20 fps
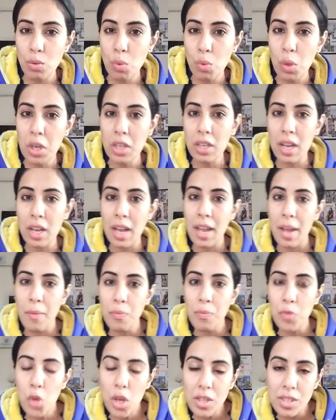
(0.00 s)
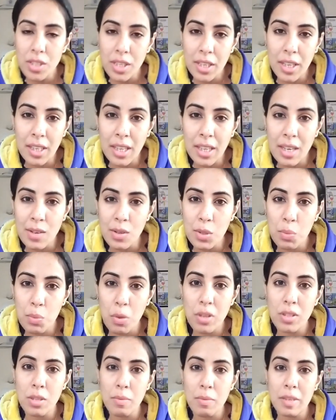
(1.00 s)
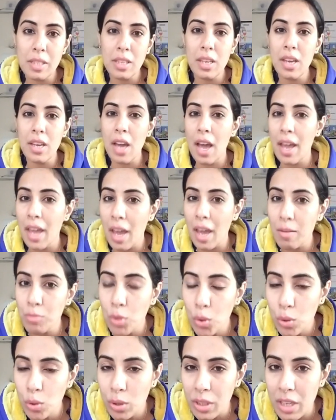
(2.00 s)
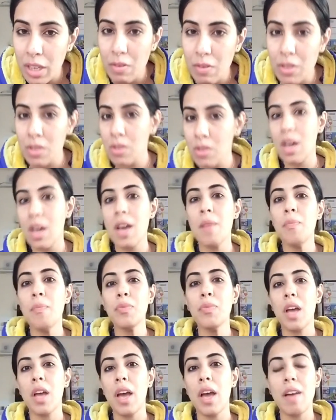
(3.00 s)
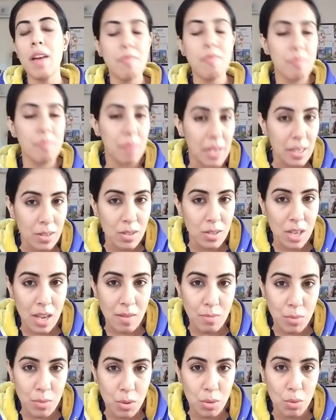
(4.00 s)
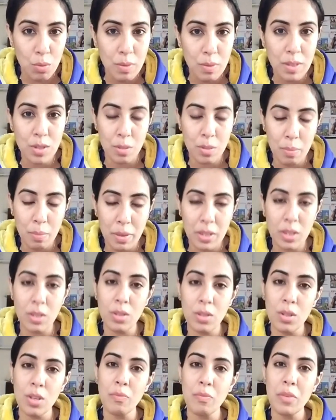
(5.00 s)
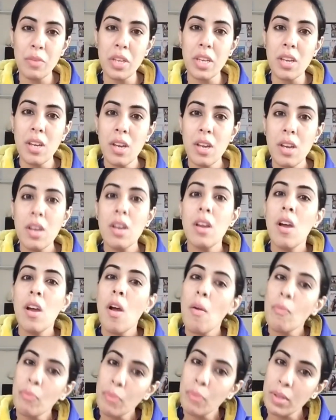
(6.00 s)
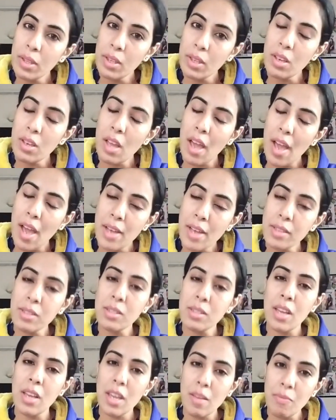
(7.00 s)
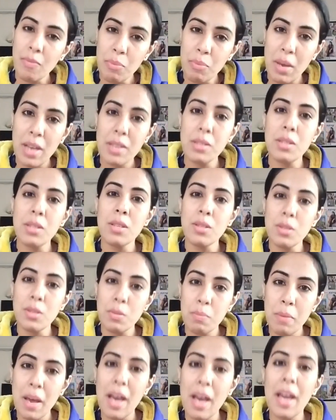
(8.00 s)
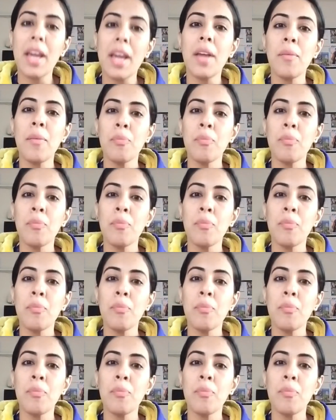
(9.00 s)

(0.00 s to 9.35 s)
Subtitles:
work. I am not taking that responsibility. I am only with Ram. I have made Ram so much dependent on me. But then, as time passes by,